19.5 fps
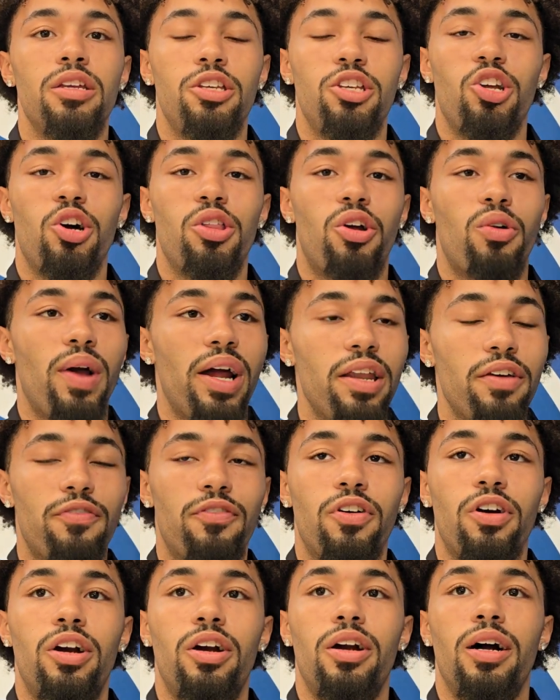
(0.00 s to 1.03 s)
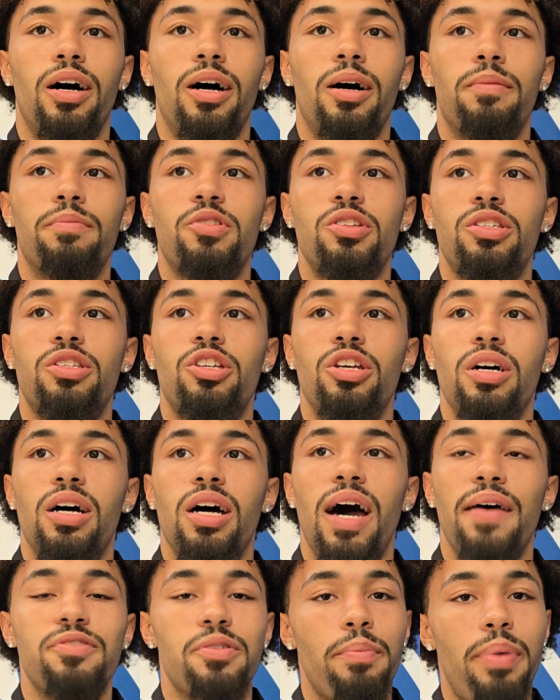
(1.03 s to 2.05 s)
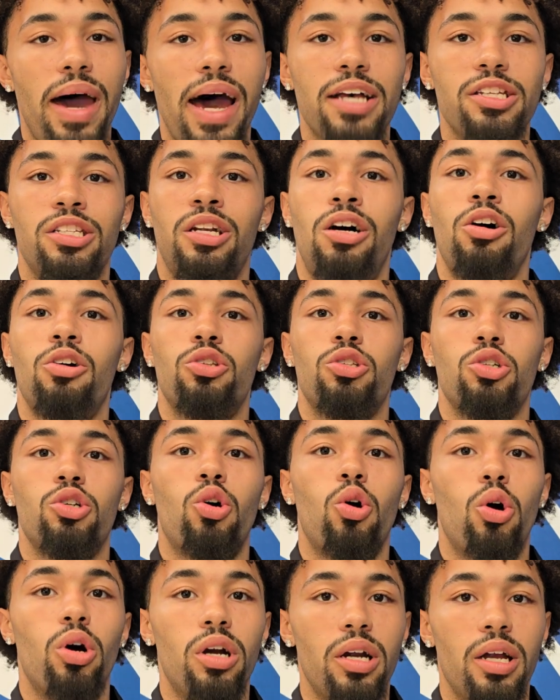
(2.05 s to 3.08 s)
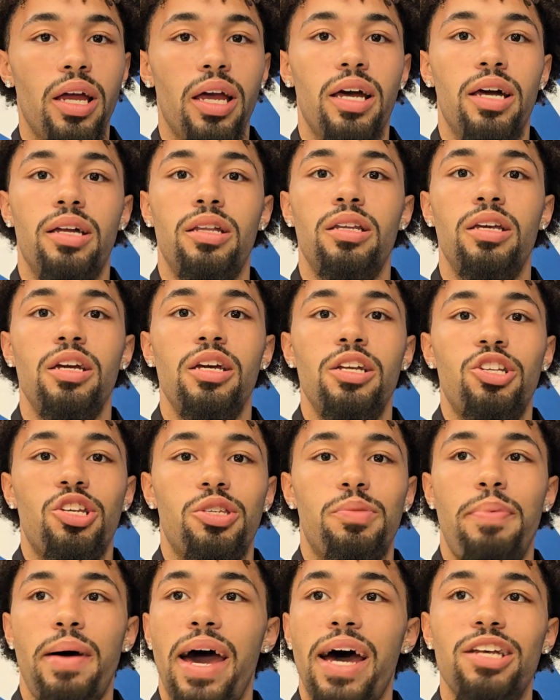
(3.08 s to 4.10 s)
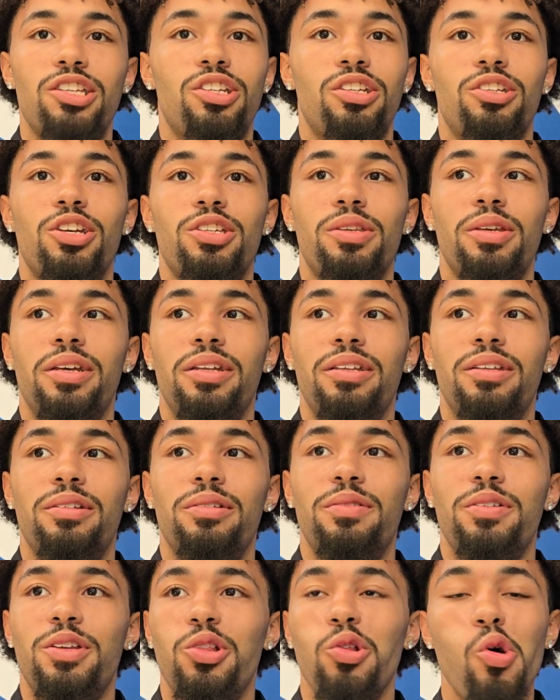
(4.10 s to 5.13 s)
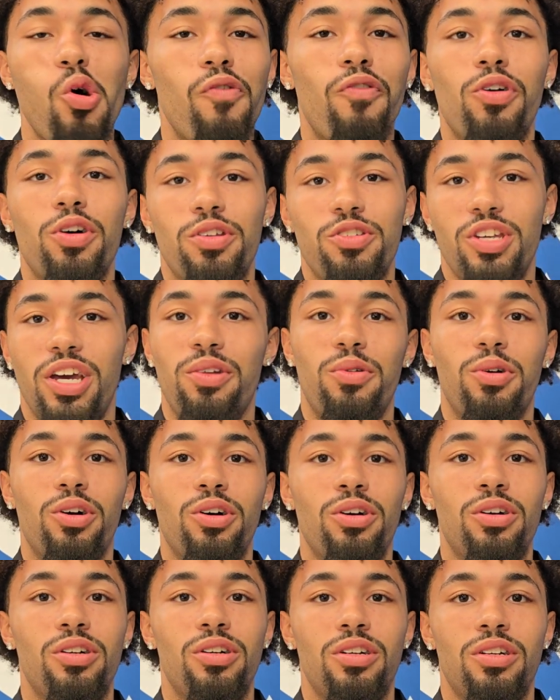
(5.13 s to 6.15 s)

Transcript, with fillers: you know they're ready for um, just to have some passion on the court and just passion just in, in Louisville in general.